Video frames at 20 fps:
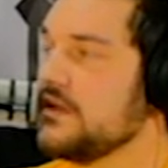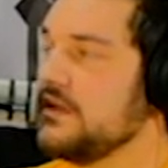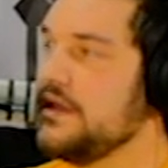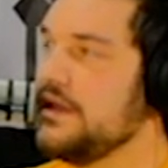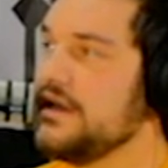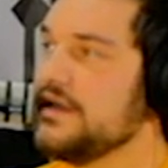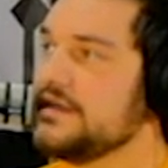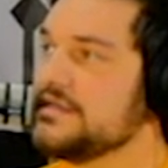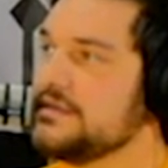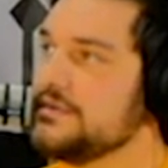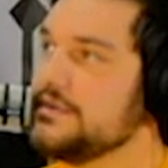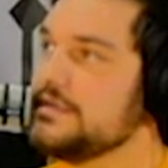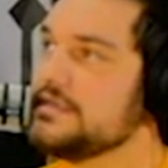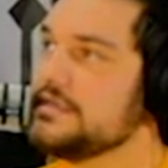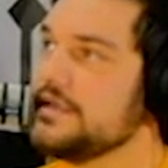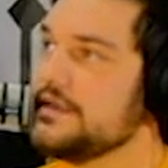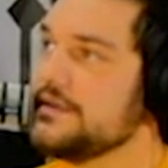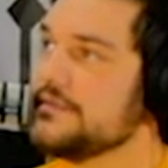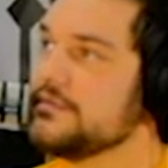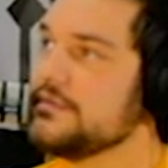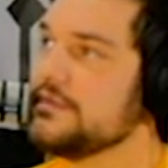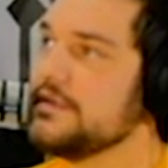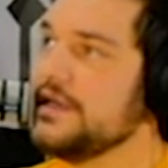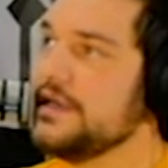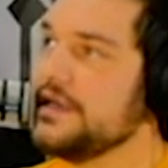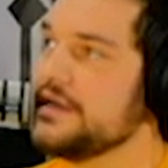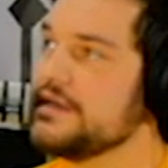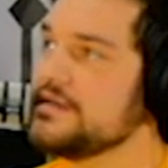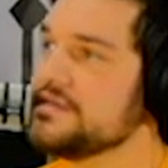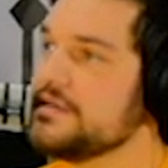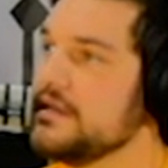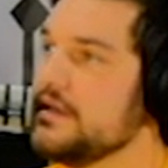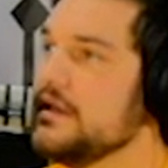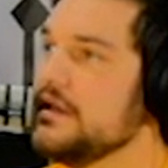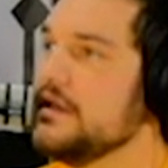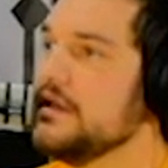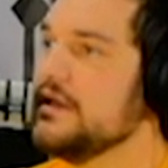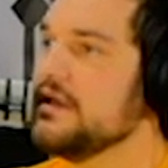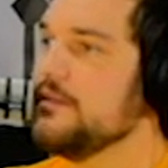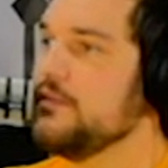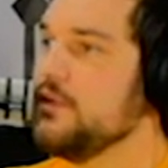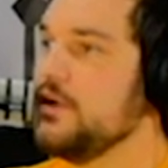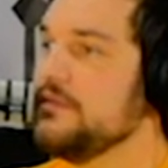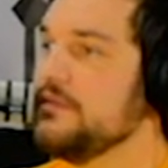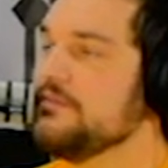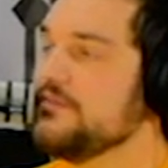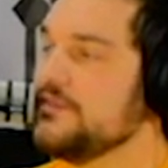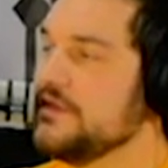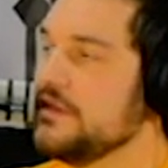Yeah, I see what you're saying. Yeah, because, well,